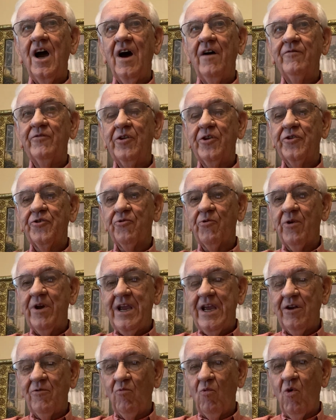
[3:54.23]
of the
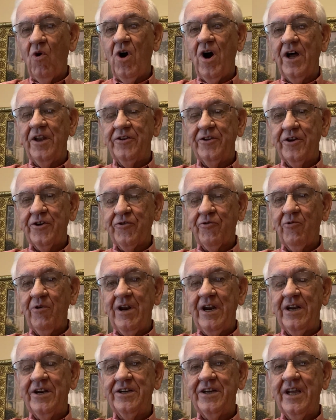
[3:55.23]
three in one, the
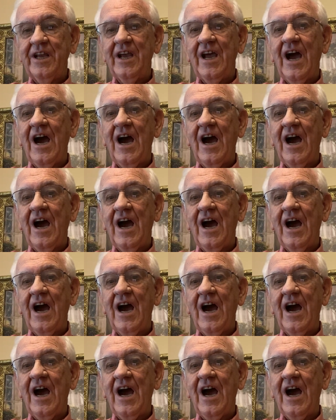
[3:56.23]
Trinity,